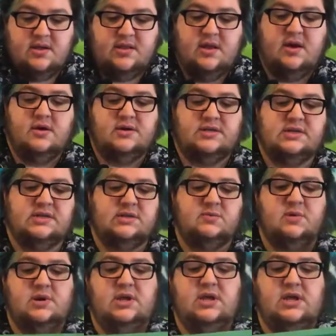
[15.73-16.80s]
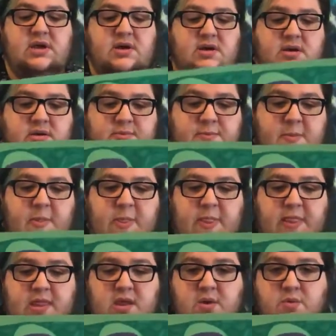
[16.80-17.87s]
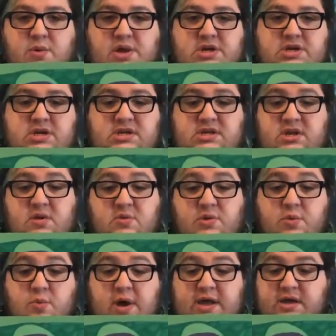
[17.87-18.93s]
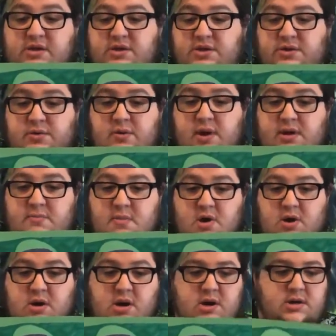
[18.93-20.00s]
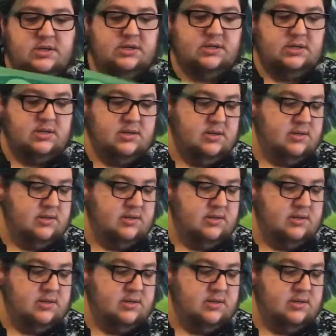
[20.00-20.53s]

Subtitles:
There's this one here, which is done with white glue and markers.